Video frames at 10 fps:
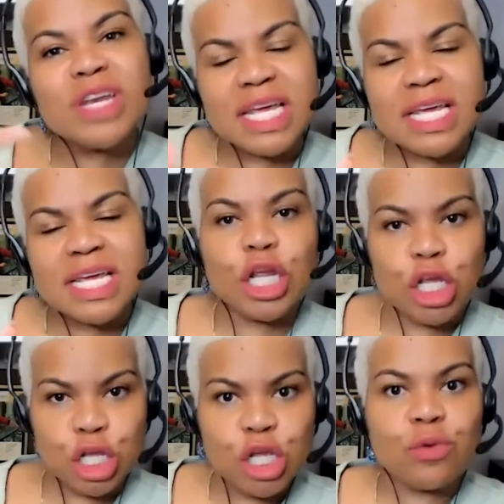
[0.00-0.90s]
need
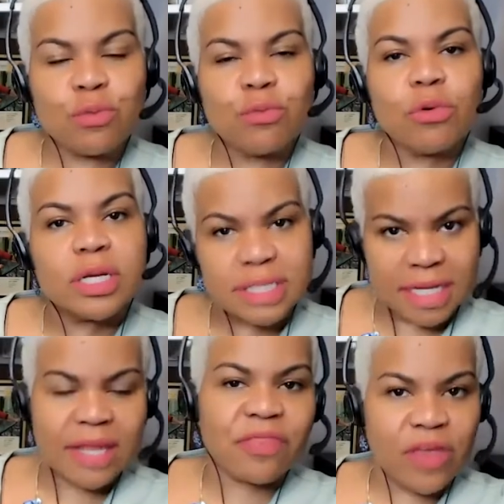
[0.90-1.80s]
you to
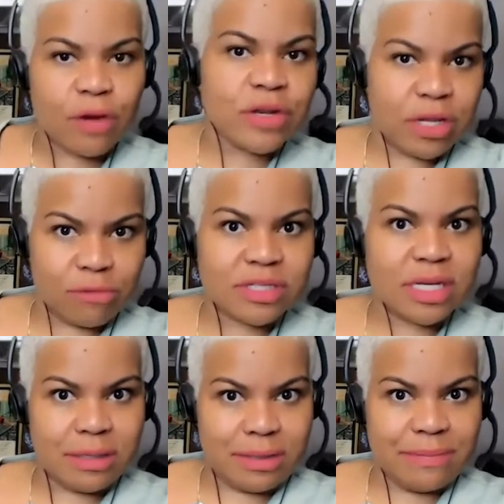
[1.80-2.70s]
get their deals
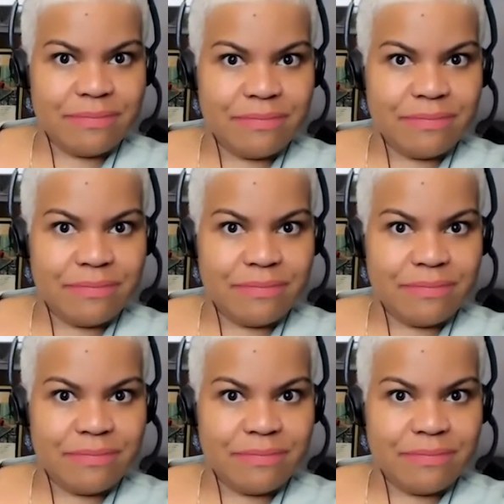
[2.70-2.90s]
done.